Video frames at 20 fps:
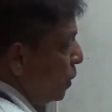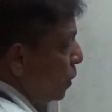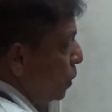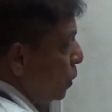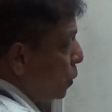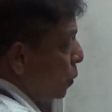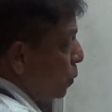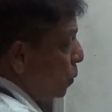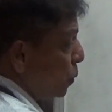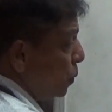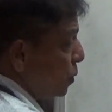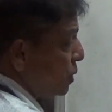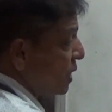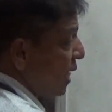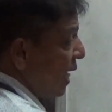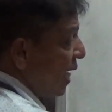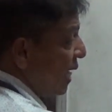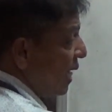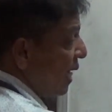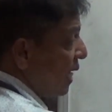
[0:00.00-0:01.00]
2
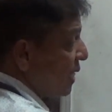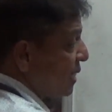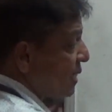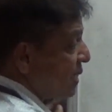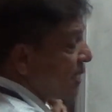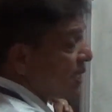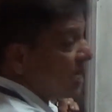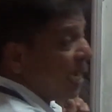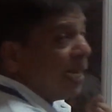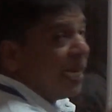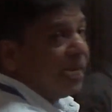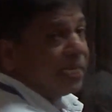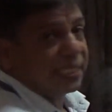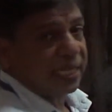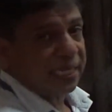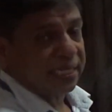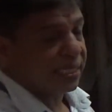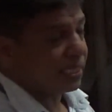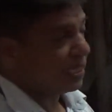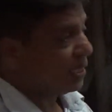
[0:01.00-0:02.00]
sin x sin
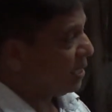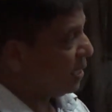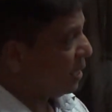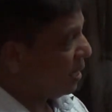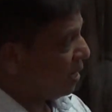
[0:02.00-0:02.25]
sx.